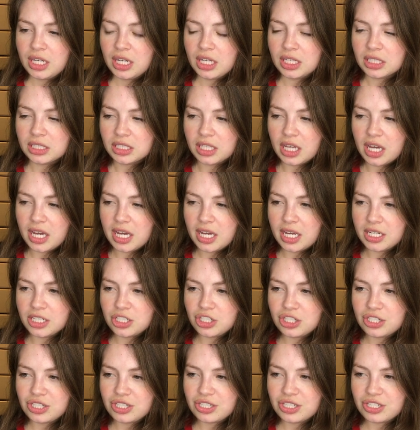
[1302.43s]
a lunch
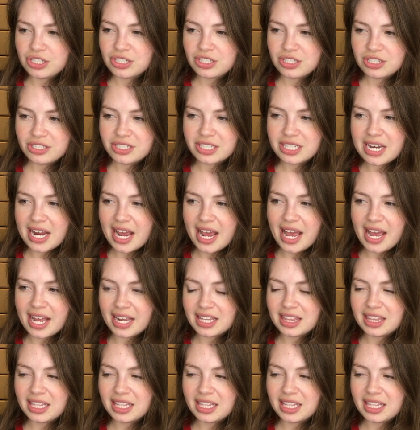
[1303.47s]
snack